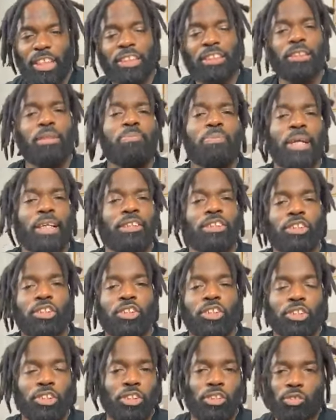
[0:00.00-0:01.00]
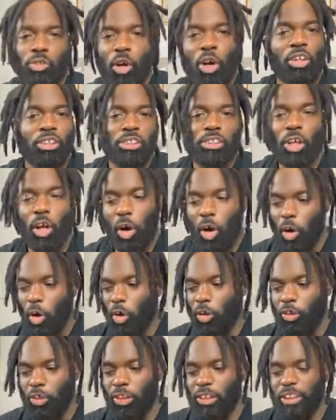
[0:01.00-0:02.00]
just to make sure you crossed
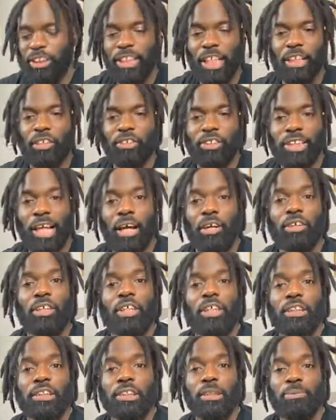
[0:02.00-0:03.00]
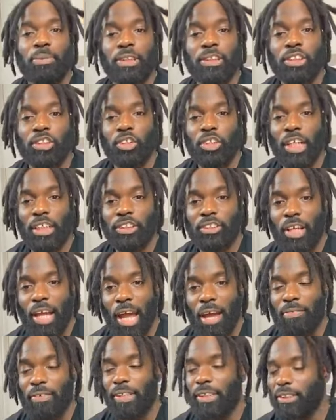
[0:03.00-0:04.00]
all your channels out to be sure that you
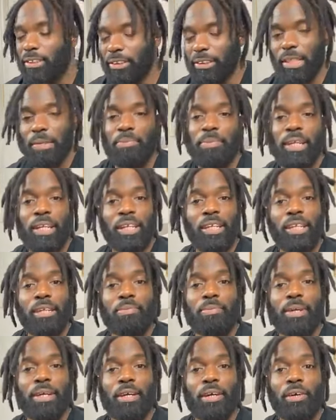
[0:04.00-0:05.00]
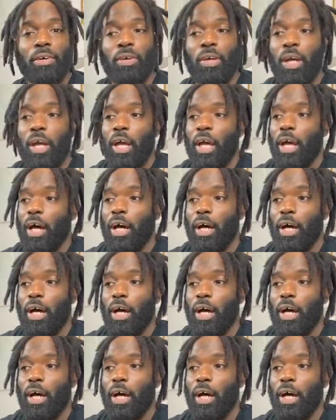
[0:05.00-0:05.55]
have it. Send me an email.